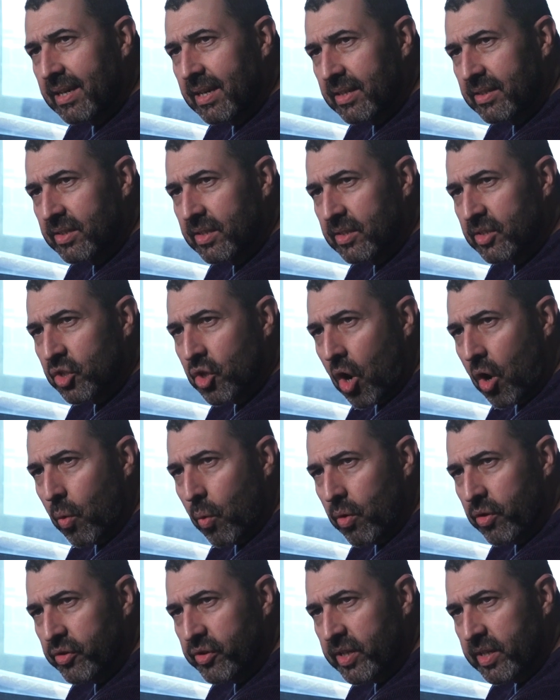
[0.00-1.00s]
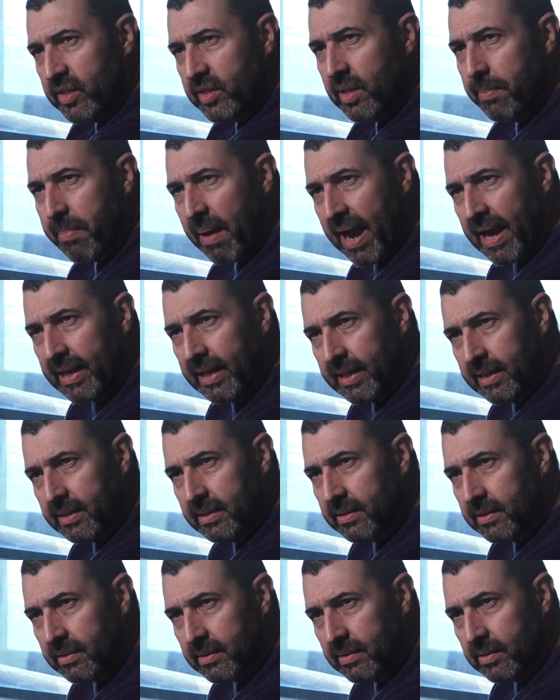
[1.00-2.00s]
does the Star Wars. He's the pilot.
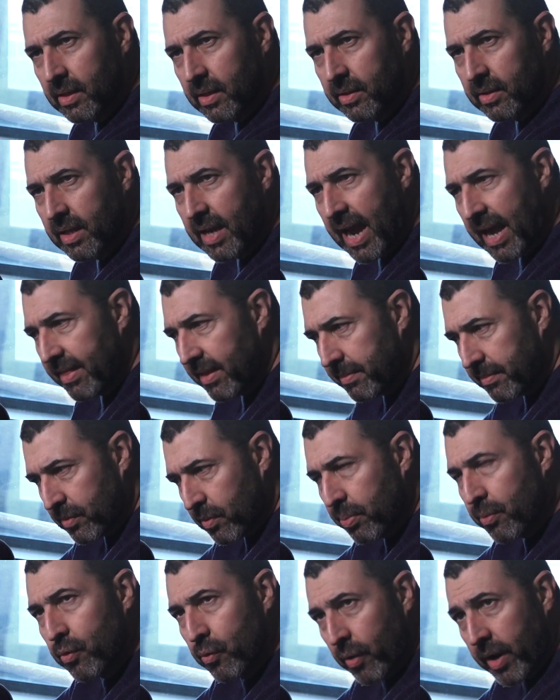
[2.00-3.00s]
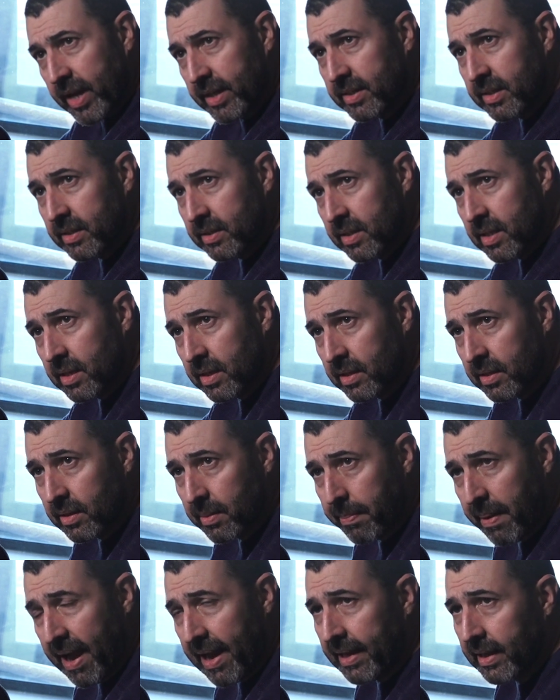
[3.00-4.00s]
The guy that creates is the
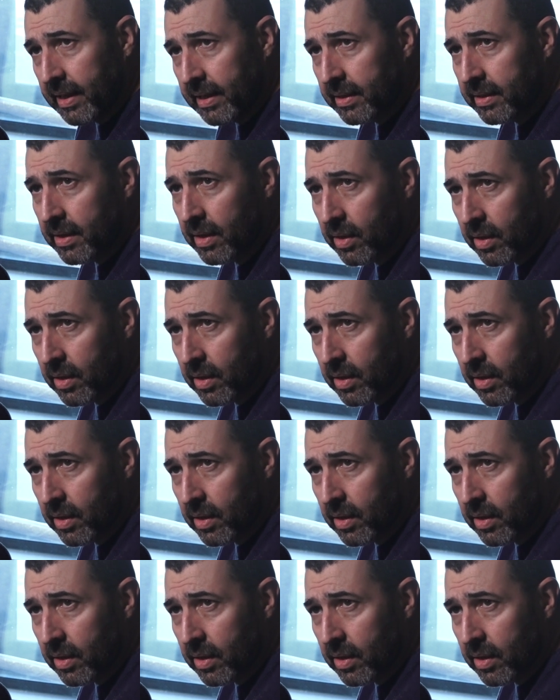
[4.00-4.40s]
pilot.